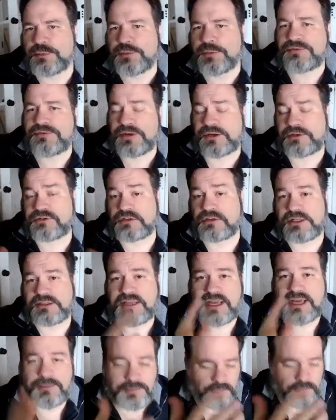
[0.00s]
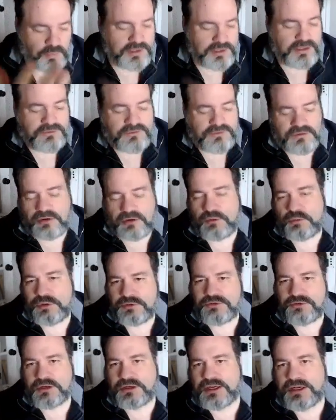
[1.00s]
you're professional at that, but what else do
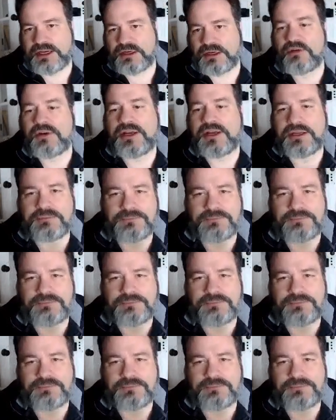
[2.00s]
you suck at? Go ahead.